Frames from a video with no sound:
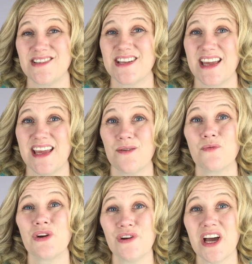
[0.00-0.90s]
say
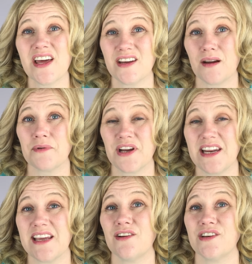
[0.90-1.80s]
we're not
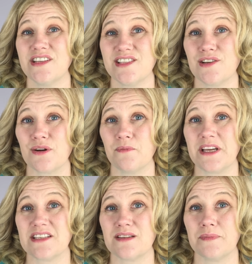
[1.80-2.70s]
operating on a
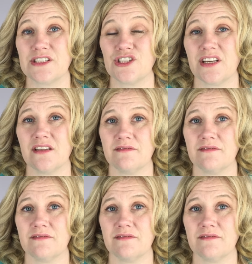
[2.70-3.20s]
zero-based budget.